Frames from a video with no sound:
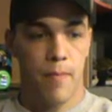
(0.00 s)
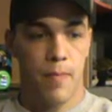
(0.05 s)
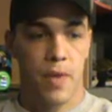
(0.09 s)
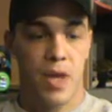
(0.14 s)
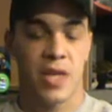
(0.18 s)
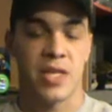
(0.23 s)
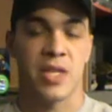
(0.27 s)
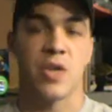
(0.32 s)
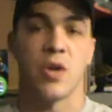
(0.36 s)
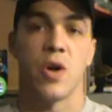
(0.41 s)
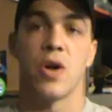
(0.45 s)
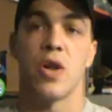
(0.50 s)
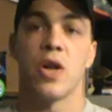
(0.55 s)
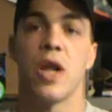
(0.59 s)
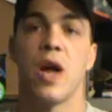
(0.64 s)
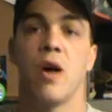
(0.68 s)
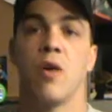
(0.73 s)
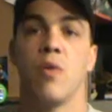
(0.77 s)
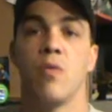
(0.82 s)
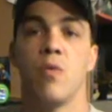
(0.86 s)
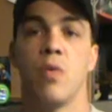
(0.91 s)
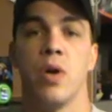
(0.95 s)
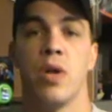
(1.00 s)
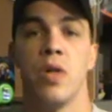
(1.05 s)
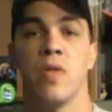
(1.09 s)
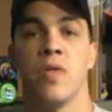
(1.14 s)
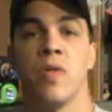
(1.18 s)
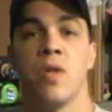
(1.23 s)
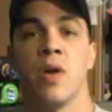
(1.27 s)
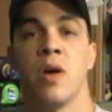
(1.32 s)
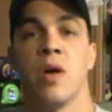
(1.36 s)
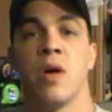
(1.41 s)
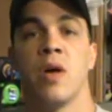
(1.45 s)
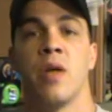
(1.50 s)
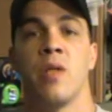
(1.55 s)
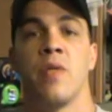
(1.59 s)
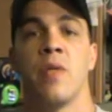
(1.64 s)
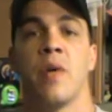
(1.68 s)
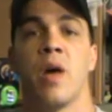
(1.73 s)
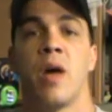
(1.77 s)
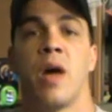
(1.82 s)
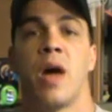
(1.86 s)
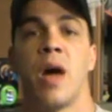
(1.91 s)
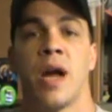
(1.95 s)
I started out with
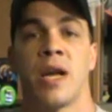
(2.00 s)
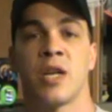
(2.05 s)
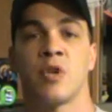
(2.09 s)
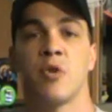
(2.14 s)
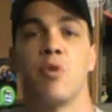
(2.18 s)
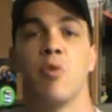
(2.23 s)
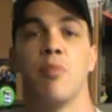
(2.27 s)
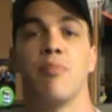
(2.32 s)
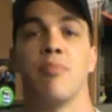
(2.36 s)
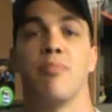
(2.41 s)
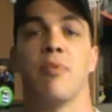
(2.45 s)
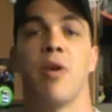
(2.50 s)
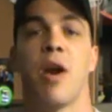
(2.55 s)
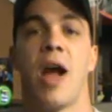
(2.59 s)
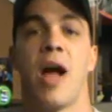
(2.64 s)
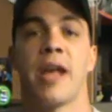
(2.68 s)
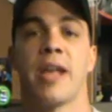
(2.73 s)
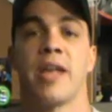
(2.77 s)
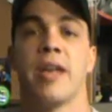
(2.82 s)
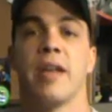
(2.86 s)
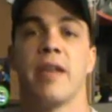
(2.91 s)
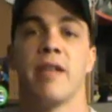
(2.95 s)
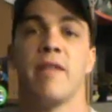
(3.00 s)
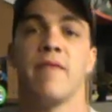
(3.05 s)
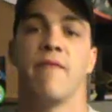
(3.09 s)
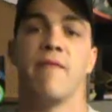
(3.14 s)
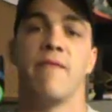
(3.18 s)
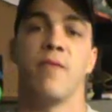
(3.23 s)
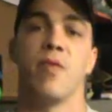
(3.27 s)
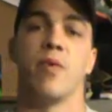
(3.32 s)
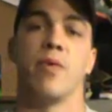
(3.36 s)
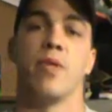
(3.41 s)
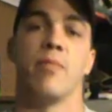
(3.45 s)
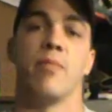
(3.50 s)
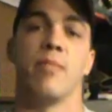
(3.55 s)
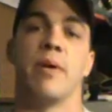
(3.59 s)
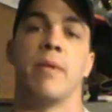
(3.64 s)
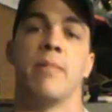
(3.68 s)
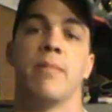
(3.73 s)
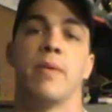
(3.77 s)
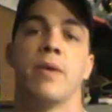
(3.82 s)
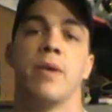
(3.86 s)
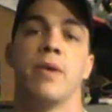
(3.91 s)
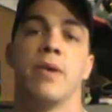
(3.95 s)
the actual bracket for the
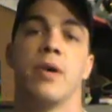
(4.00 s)
bumper,